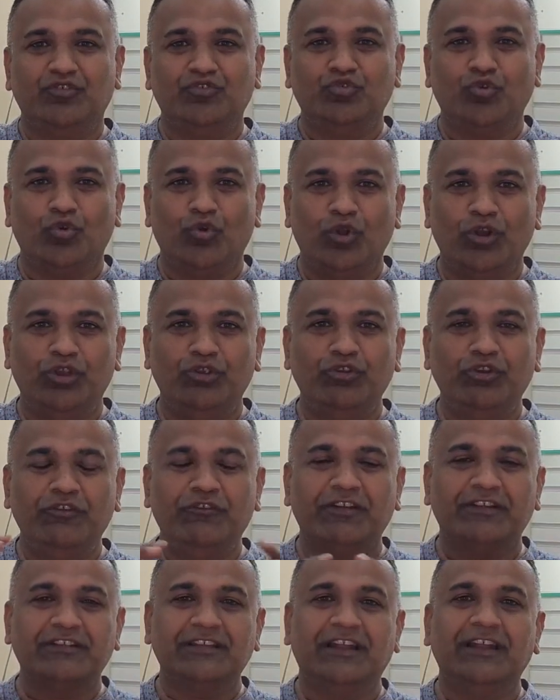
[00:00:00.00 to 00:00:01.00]
so-called
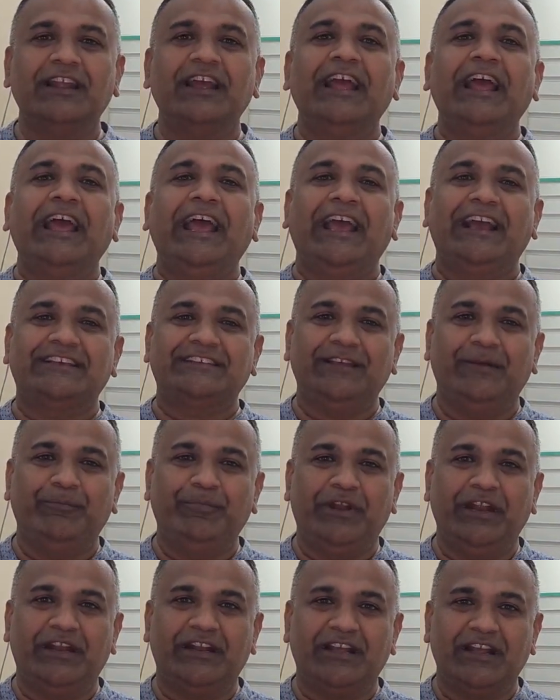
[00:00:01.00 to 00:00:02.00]
universal
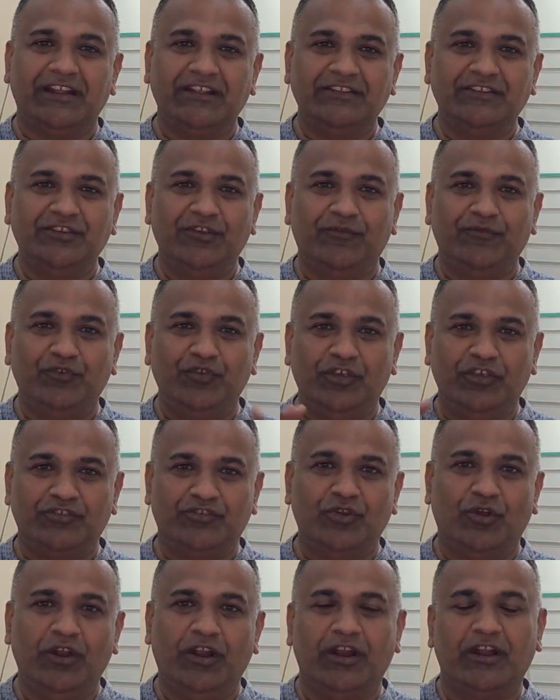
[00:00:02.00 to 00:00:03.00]
accepted currency of US
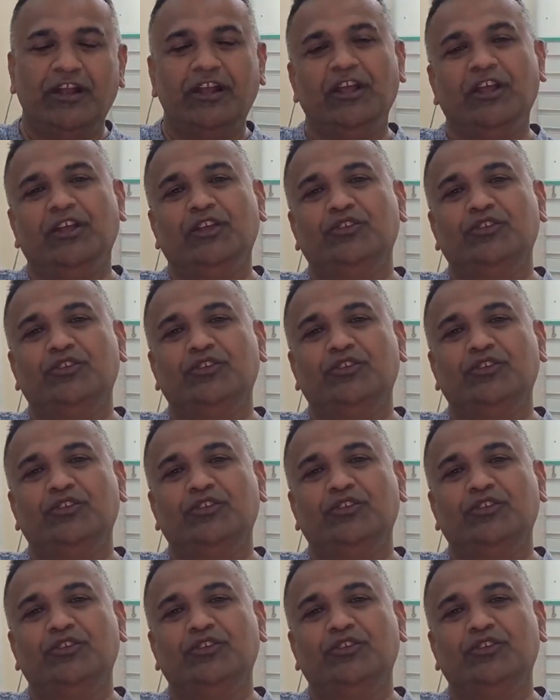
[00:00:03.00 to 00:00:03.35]
dollar.